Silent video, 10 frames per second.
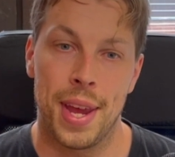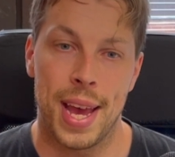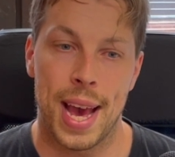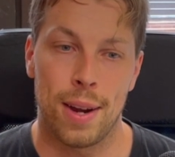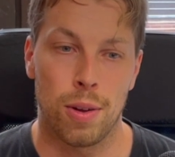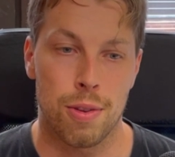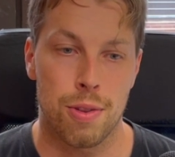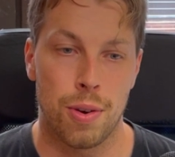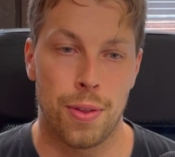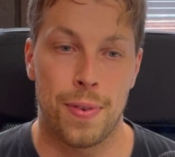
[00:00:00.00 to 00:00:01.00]
And
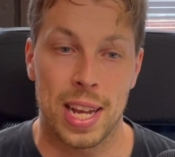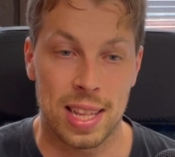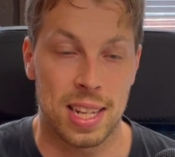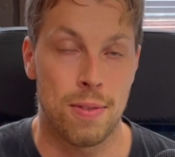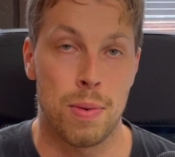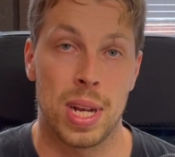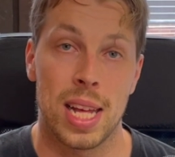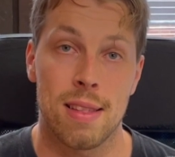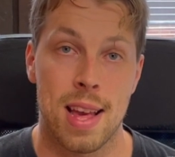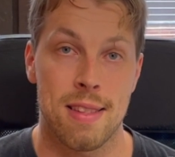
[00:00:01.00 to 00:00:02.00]
also the fact that everyone
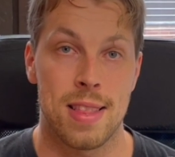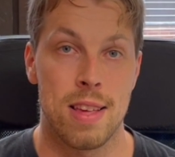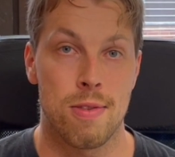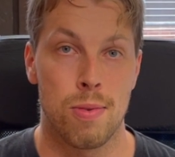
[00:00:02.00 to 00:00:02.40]
else has these